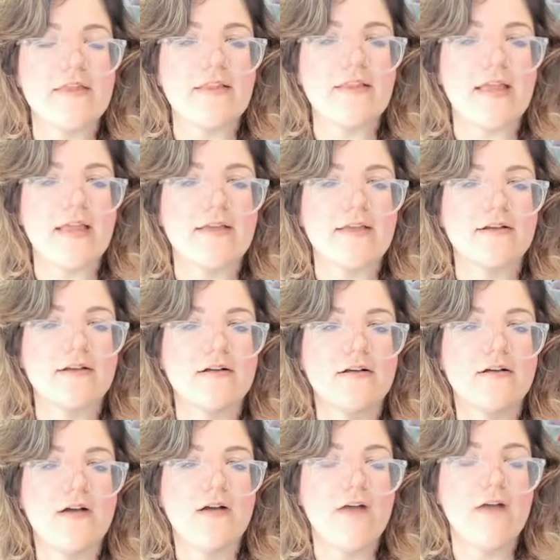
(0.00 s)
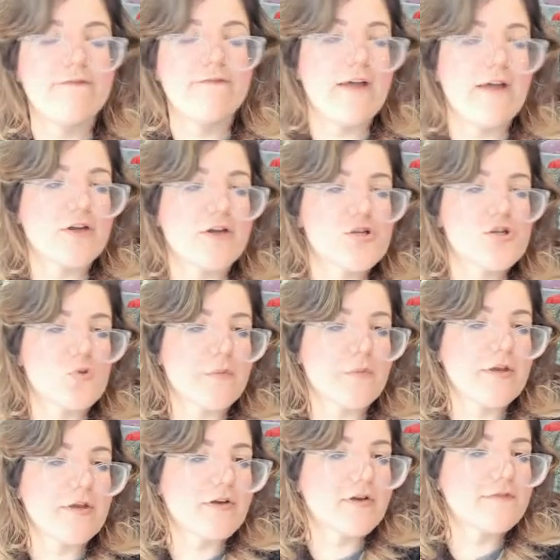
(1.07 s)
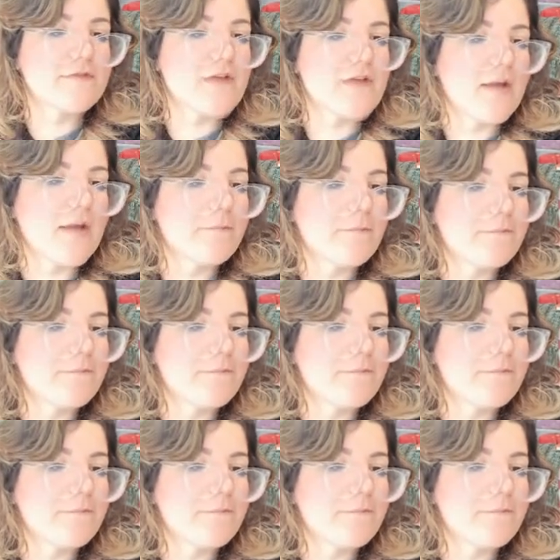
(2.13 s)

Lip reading: like, a very short period of time.